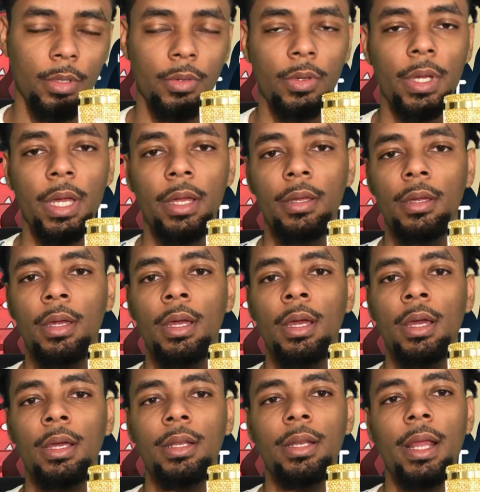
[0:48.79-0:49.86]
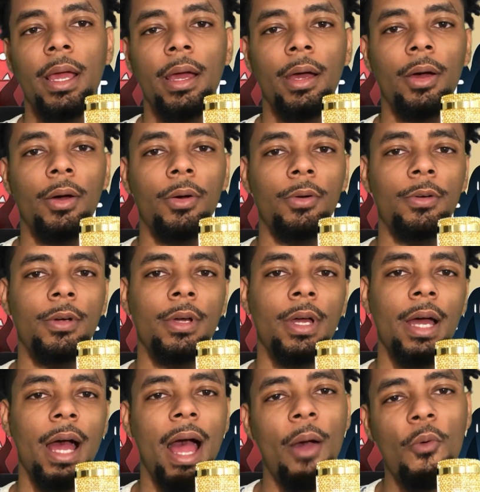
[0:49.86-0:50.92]
Okay. Now,
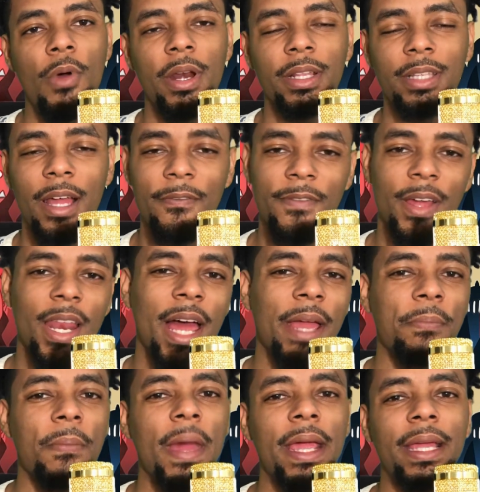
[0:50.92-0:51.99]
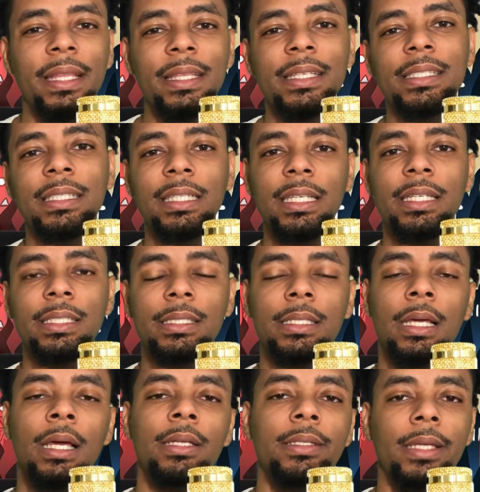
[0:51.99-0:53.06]
I felt like making this
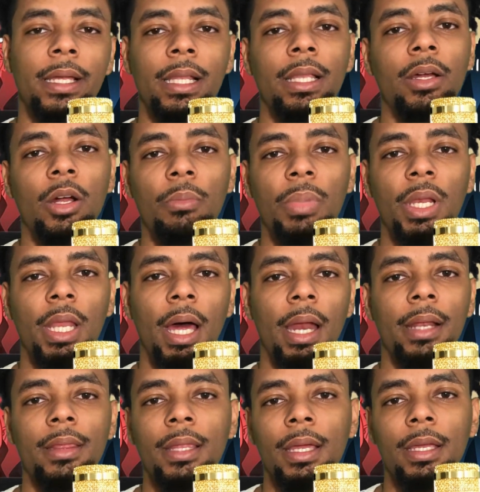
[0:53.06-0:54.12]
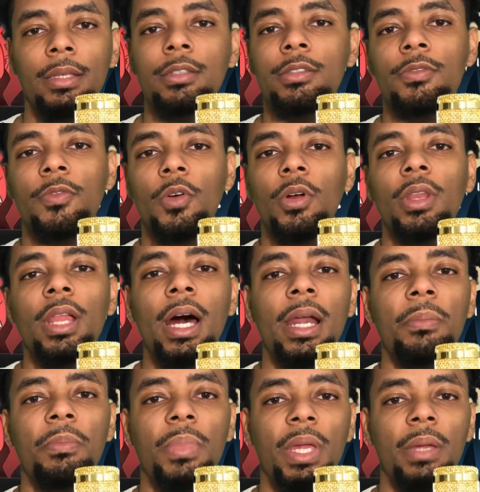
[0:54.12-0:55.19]
list to clear up a lot of things for a
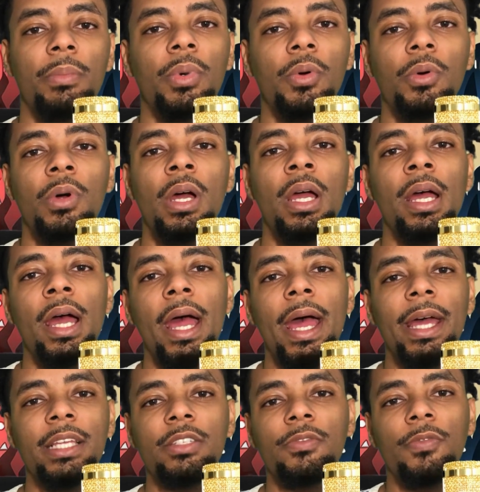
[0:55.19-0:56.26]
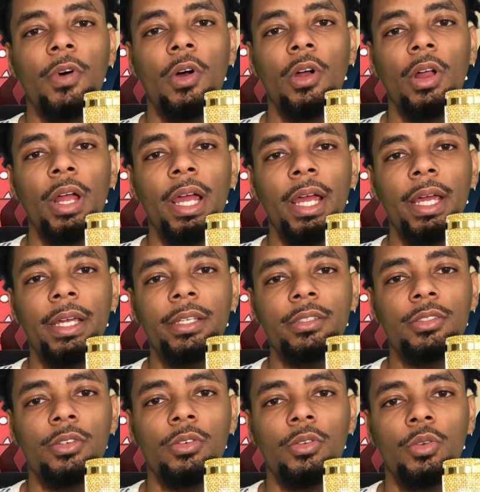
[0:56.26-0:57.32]
lot of people as far
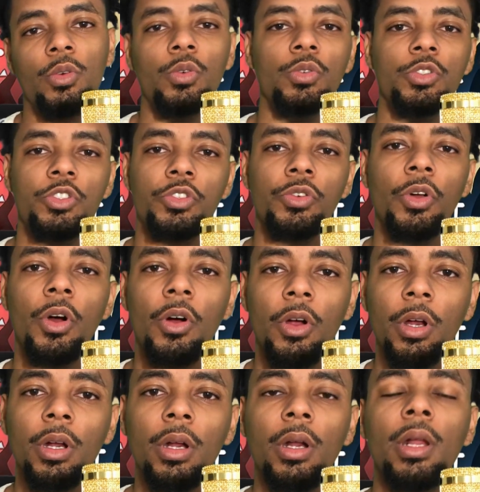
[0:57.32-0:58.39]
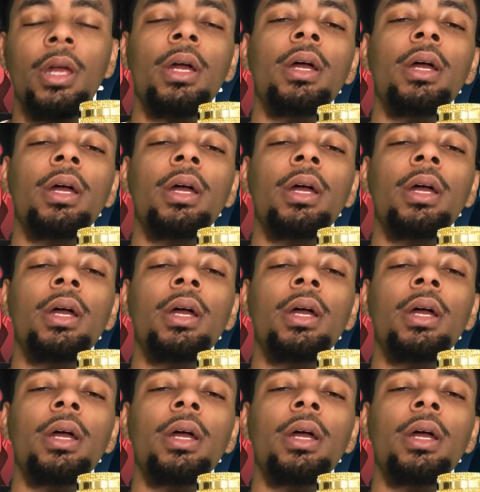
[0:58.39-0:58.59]
as who's stronger.